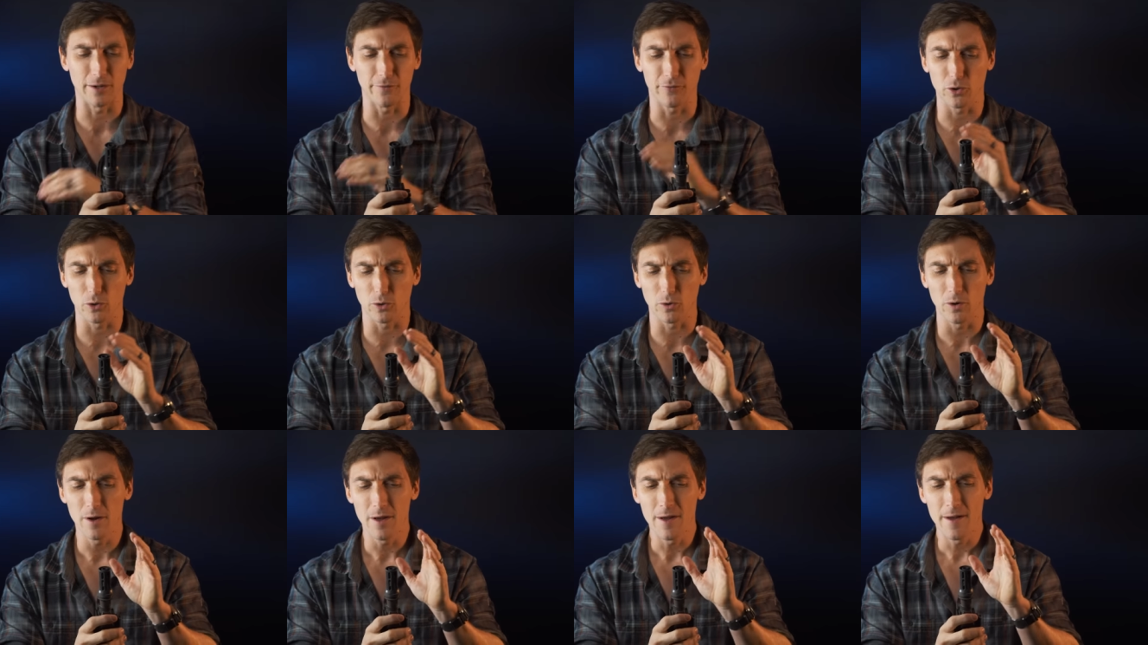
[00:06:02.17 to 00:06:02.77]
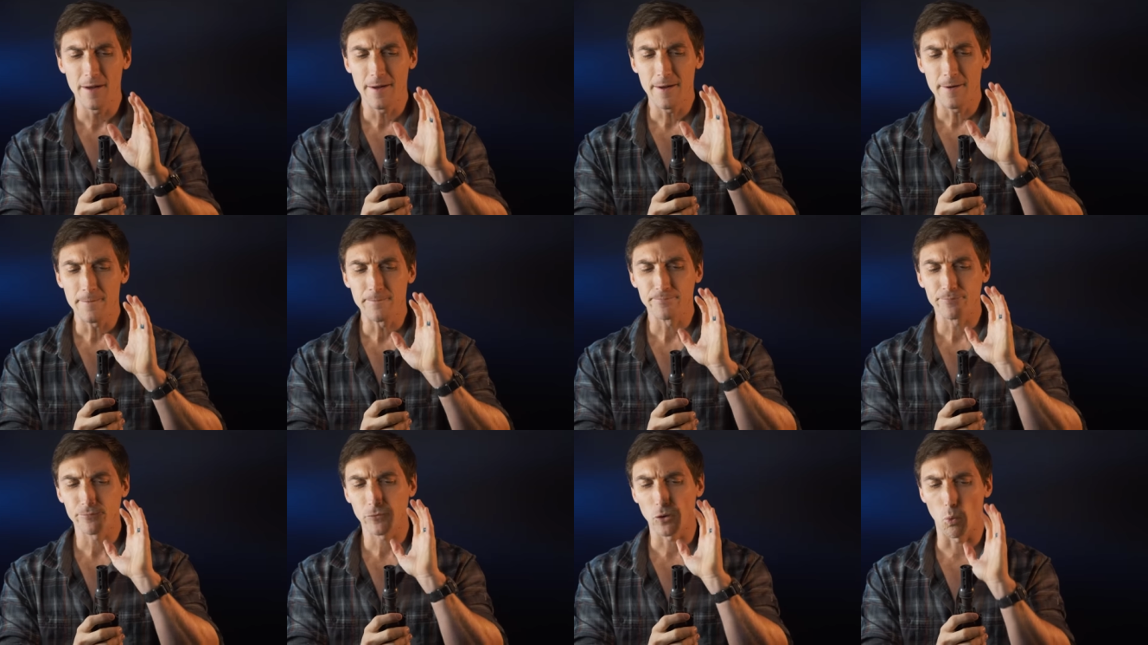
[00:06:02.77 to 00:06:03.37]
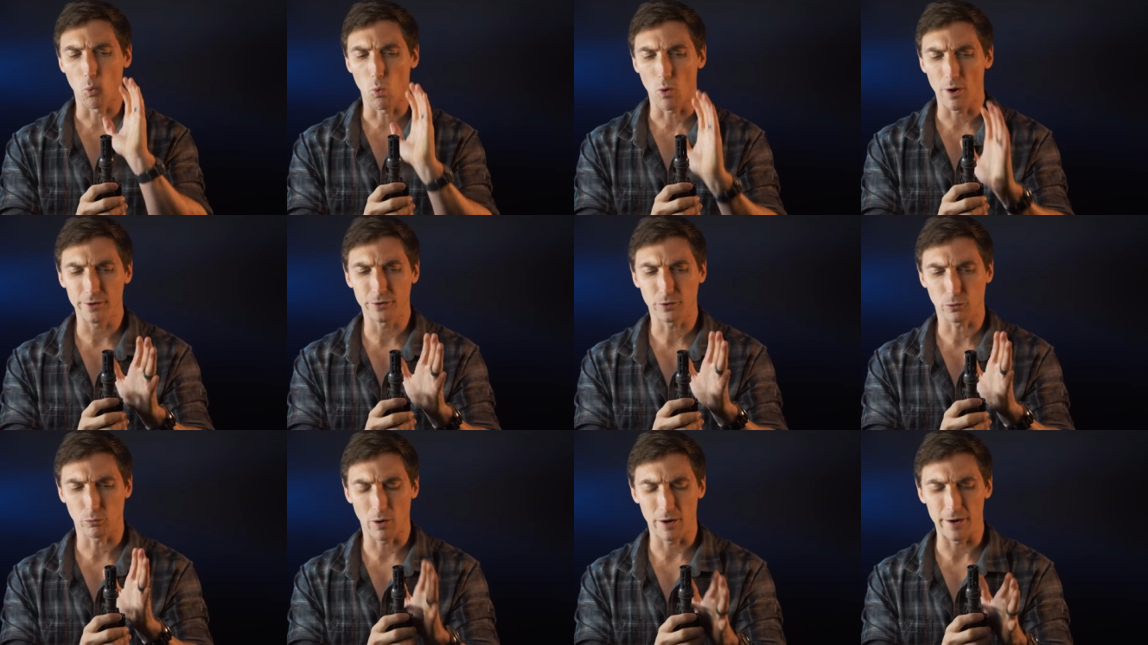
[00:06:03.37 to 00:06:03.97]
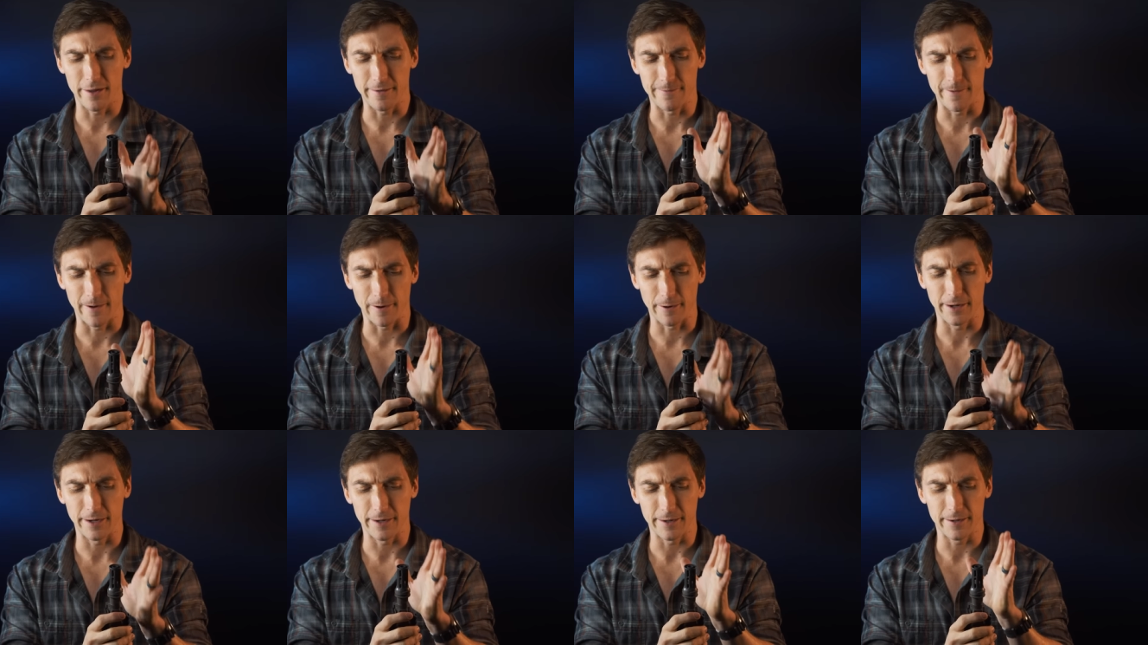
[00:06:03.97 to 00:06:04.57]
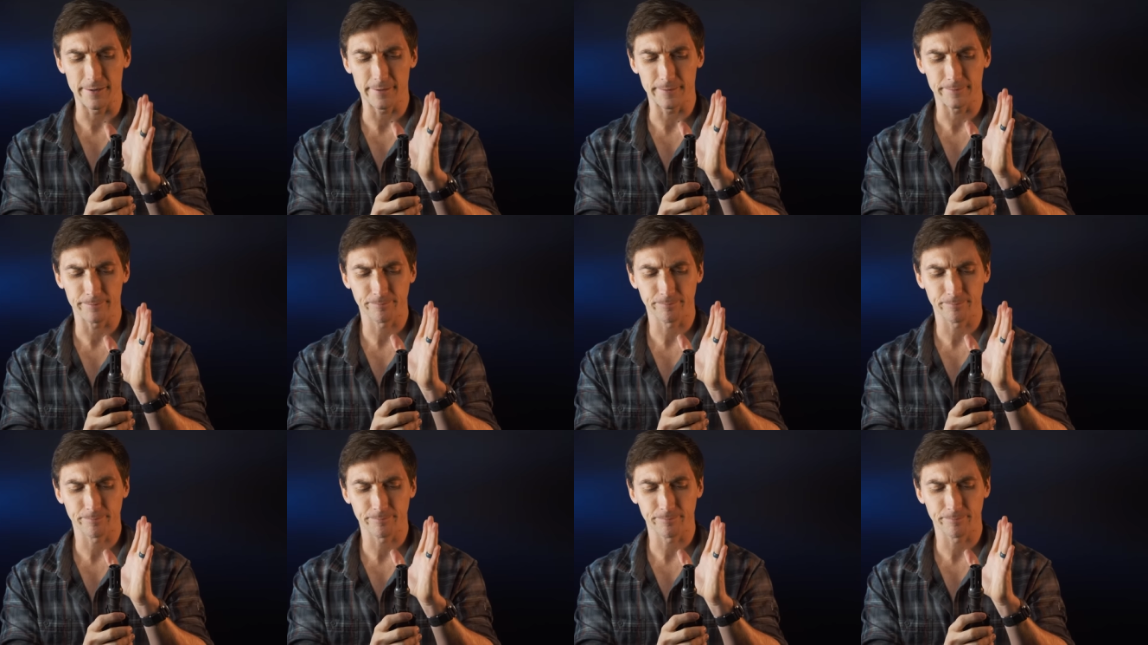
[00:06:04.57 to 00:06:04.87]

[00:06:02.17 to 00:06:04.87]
And if you're wanting to run a very